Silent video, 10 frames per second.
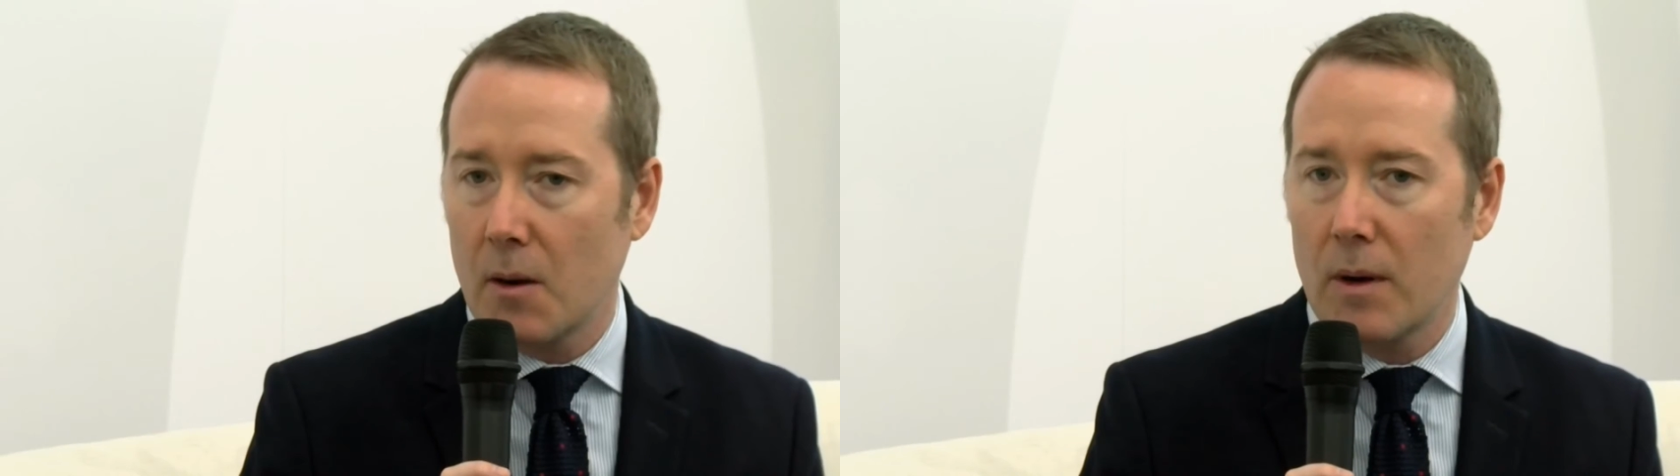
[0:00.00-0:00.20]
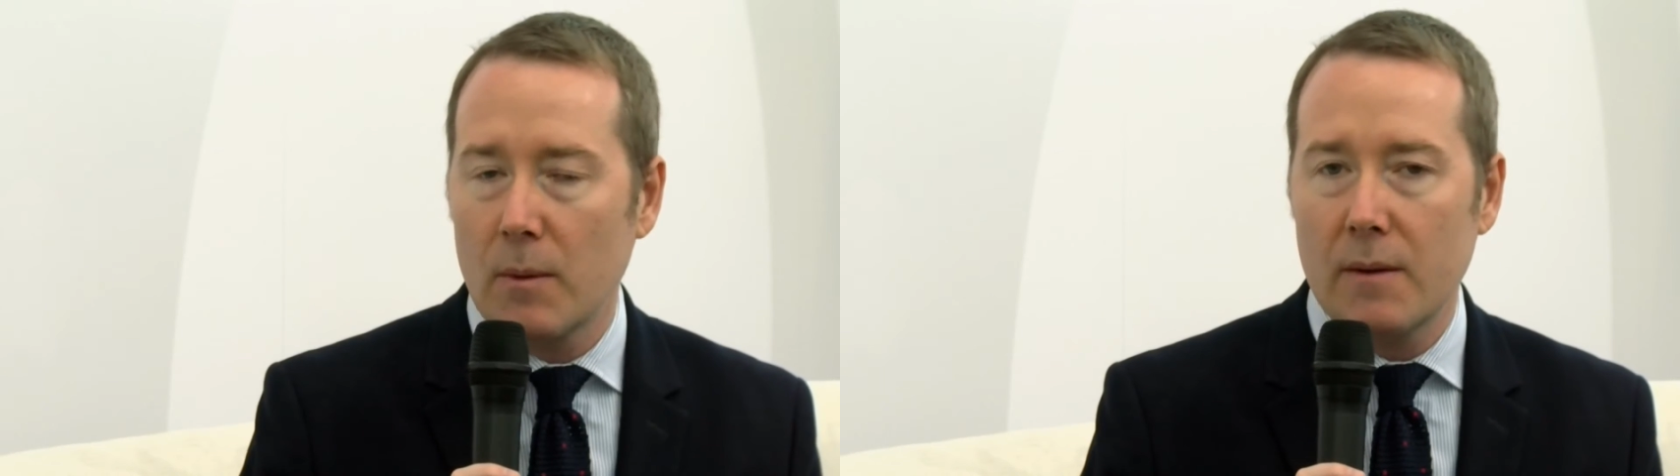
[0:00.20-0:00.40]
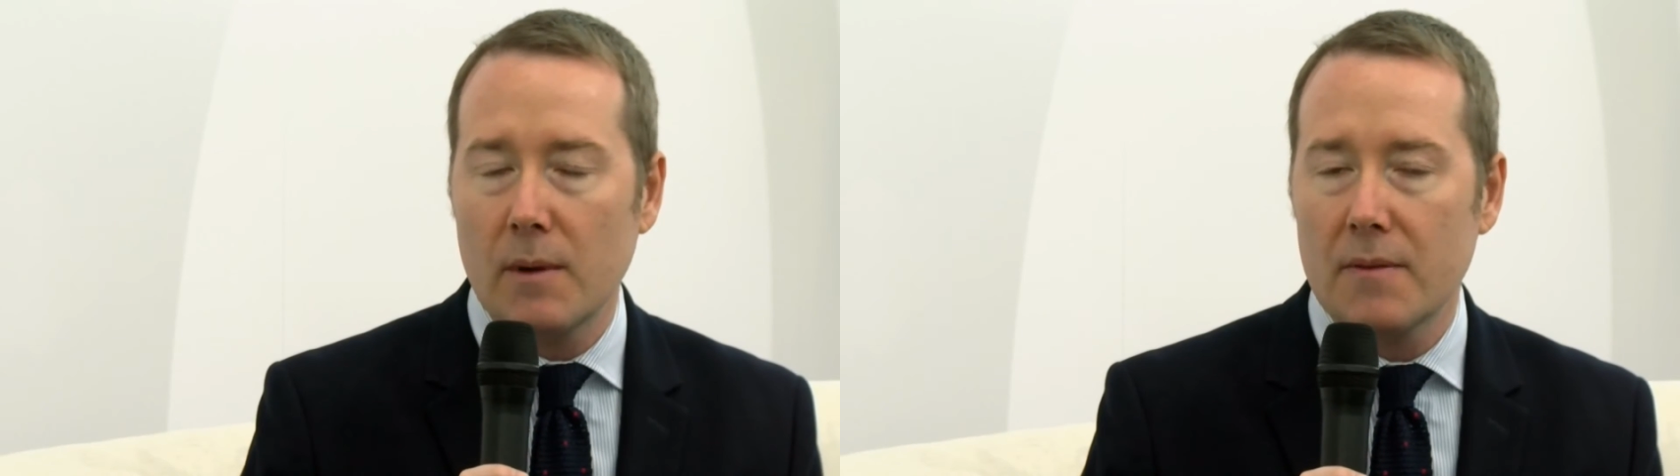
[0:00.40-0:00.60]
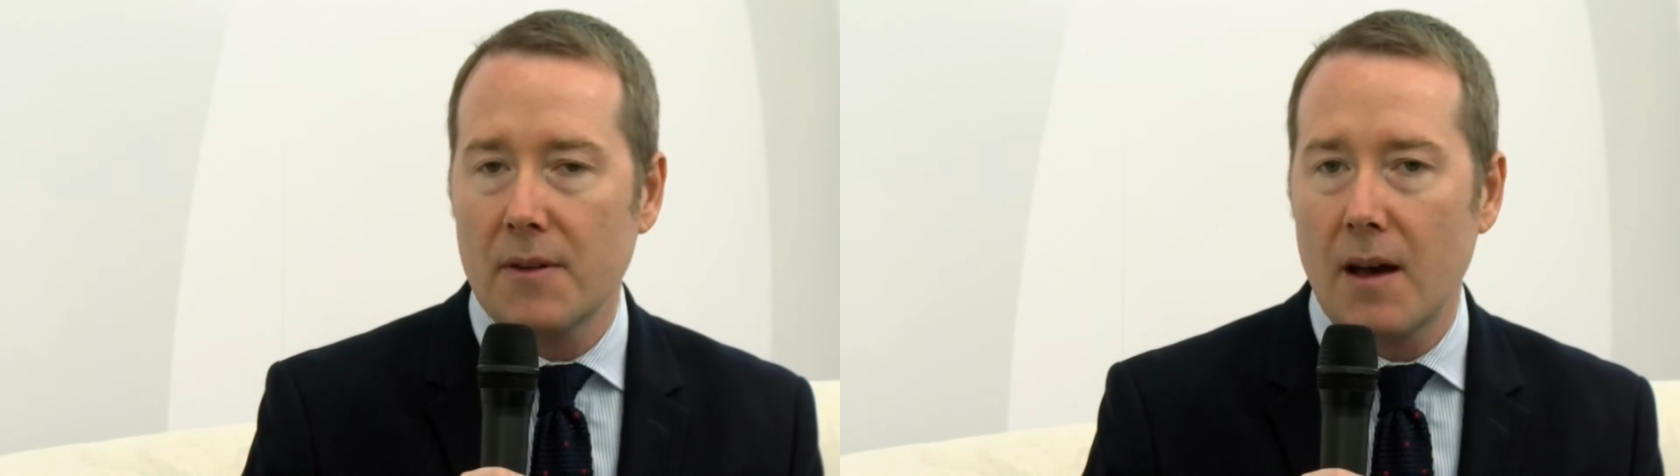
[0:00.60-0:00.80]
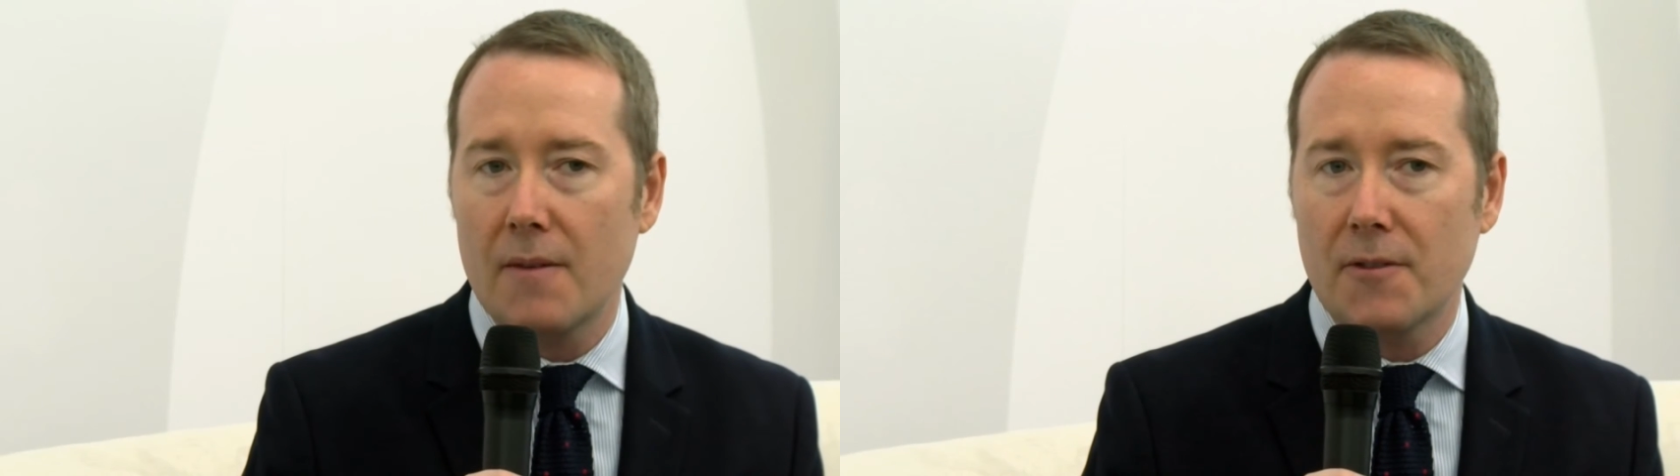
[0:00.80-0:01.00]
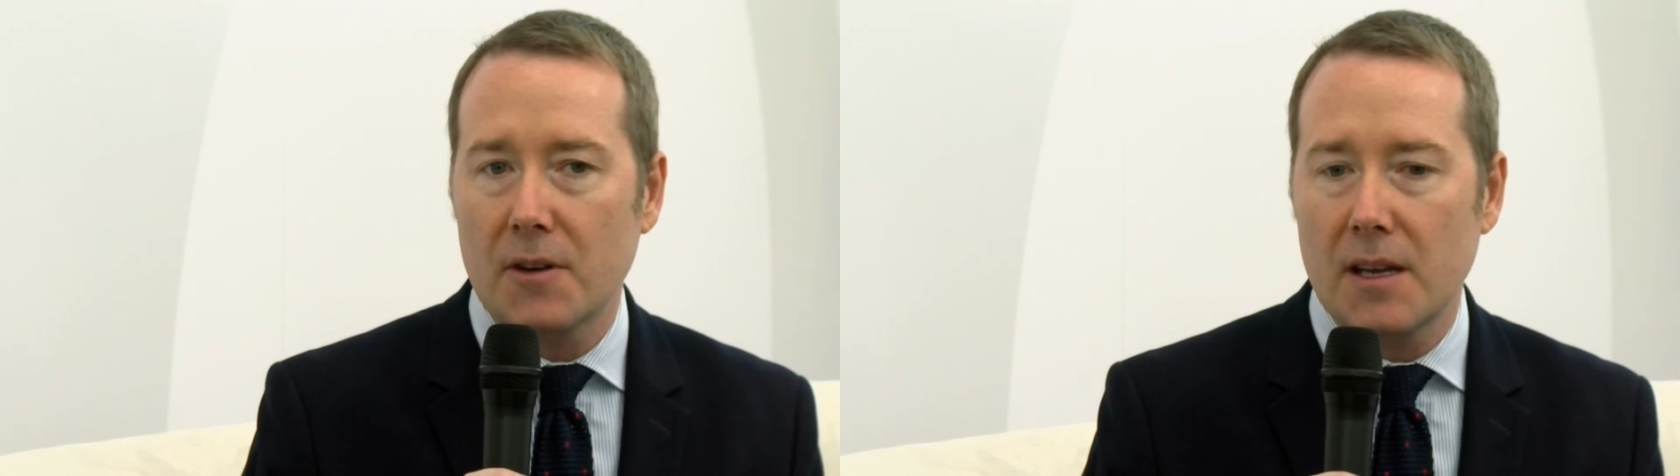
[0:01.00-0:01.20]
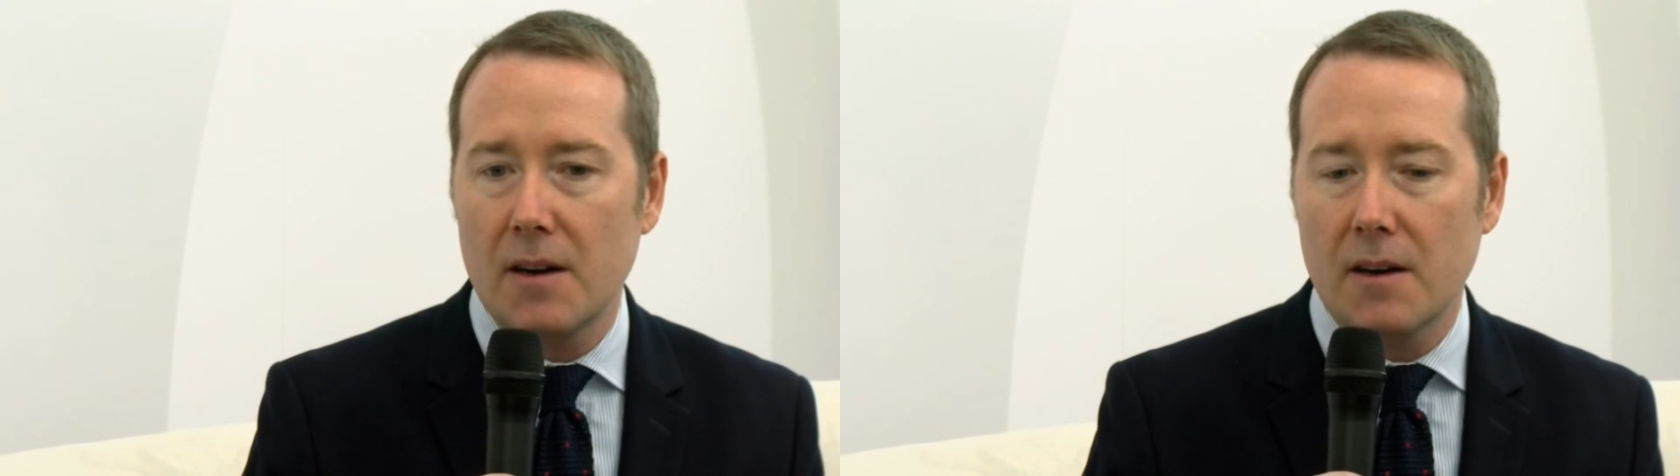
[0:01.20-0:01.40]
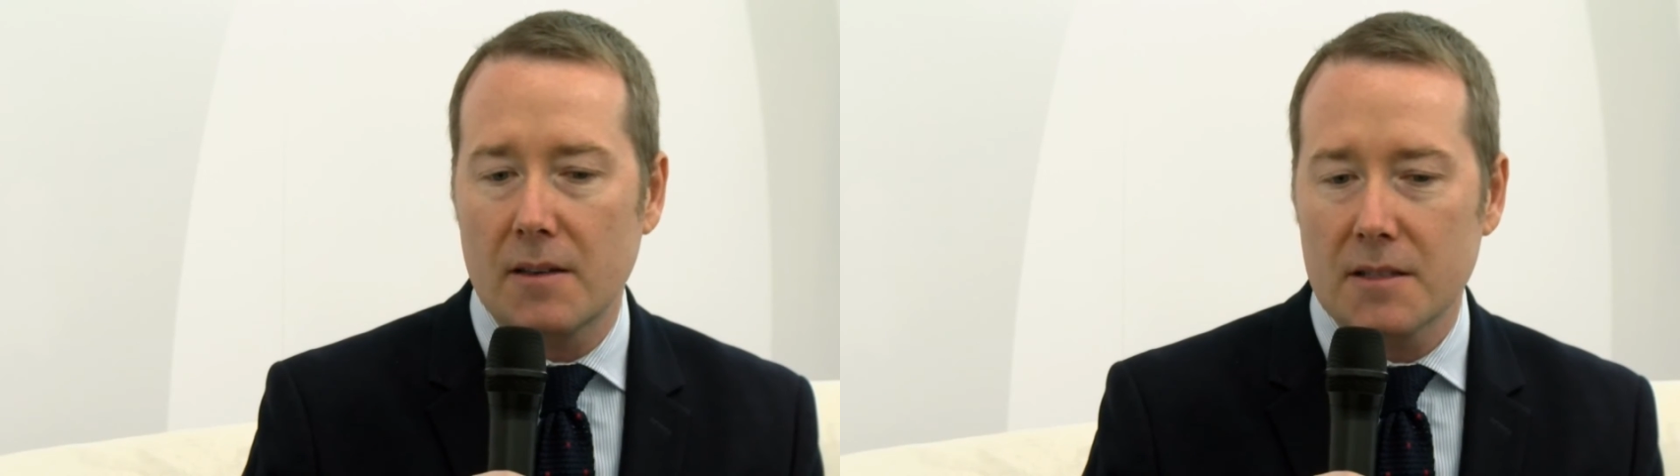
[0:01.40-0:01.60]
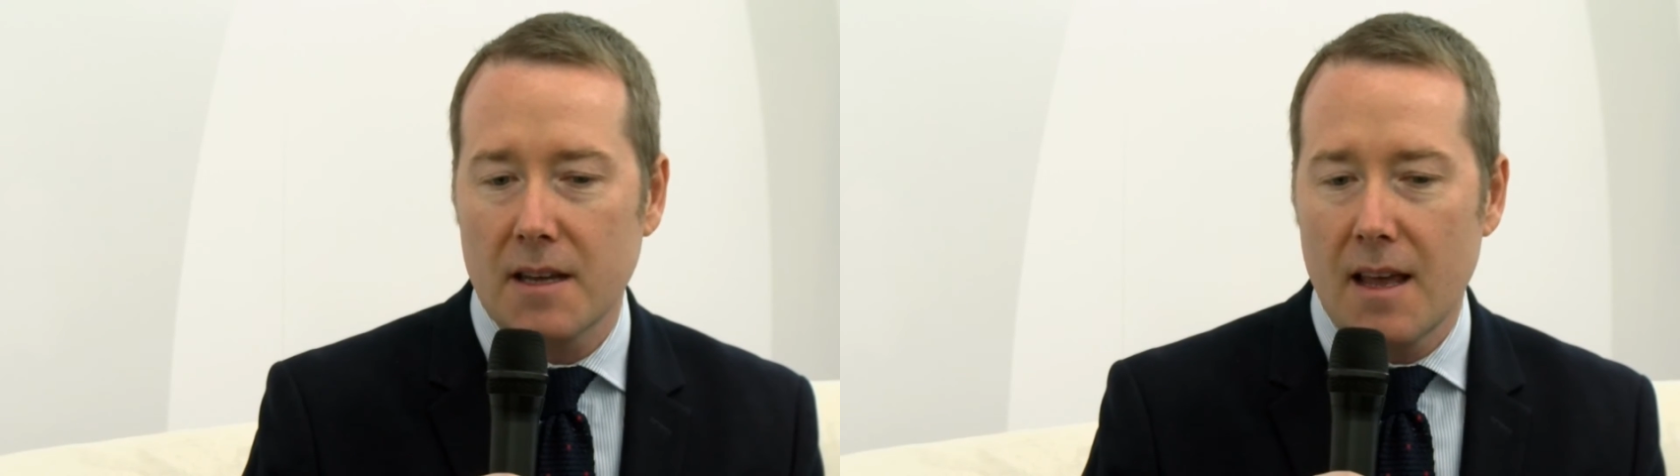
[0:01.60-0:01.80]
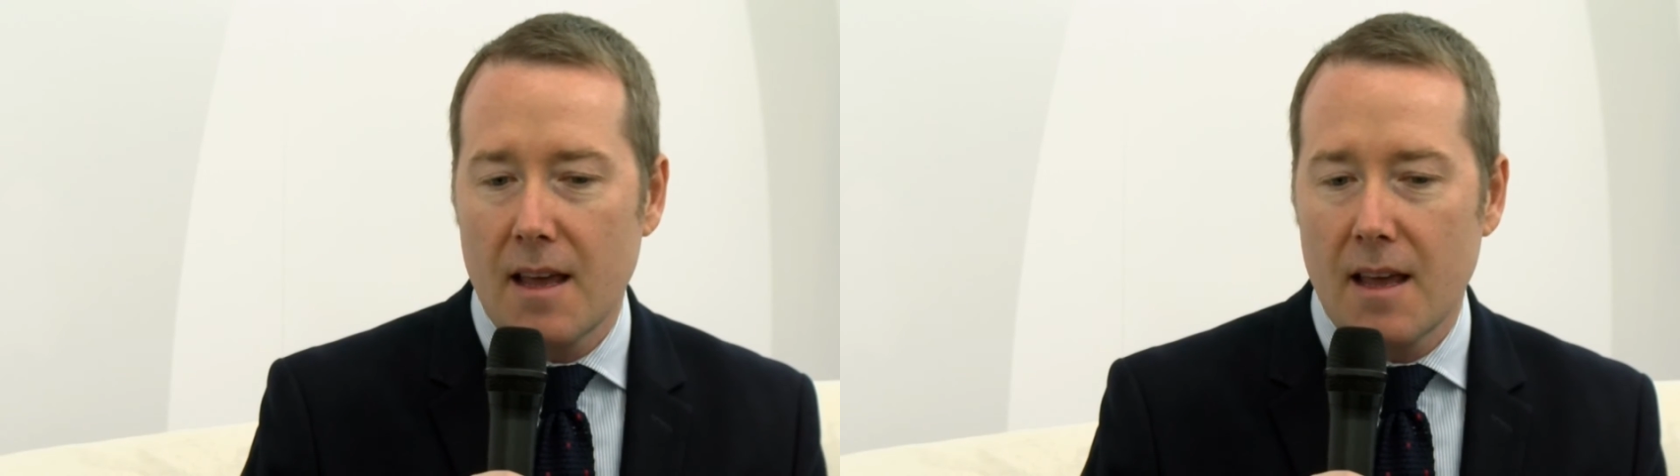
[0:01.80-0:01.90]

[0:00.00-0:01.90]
We thought for years